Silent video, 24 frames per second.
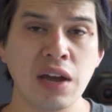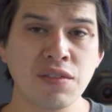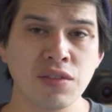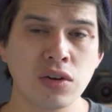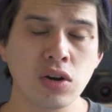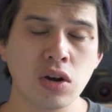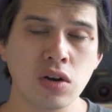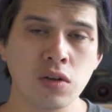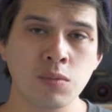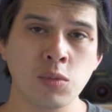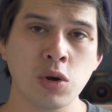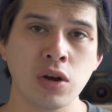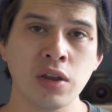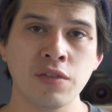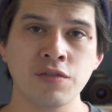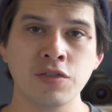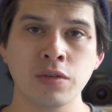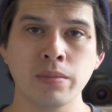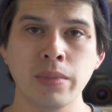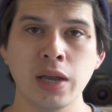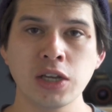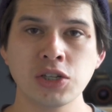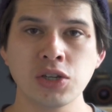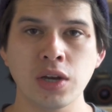you have a lot more
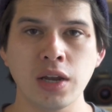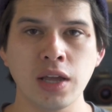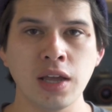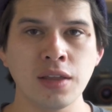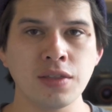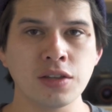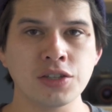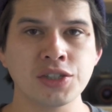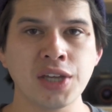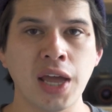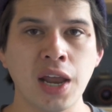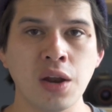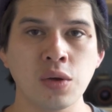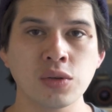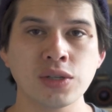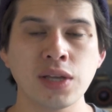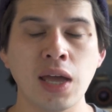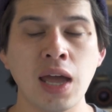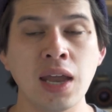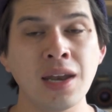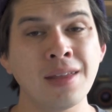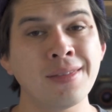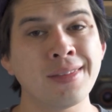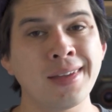information in the
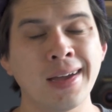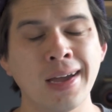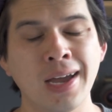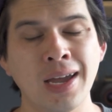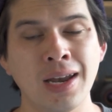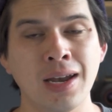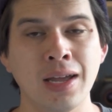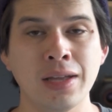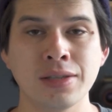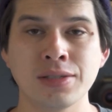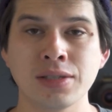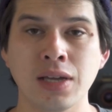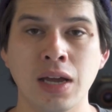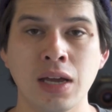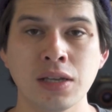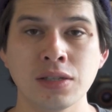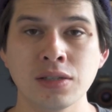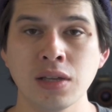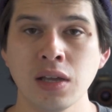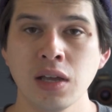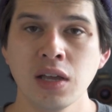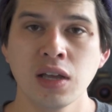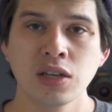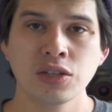shadows and in the highlights
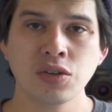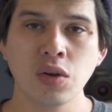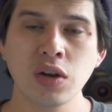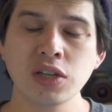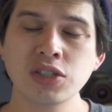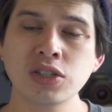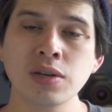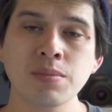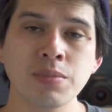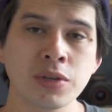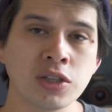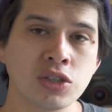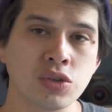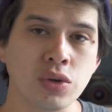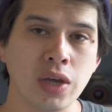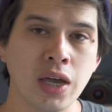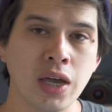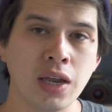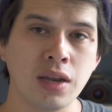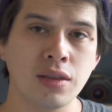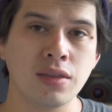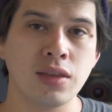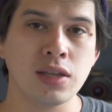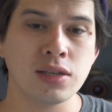guys so let's jump into
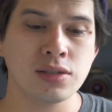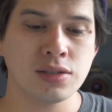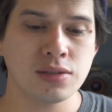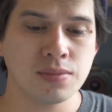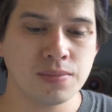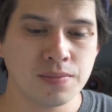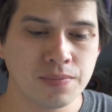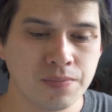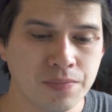edit this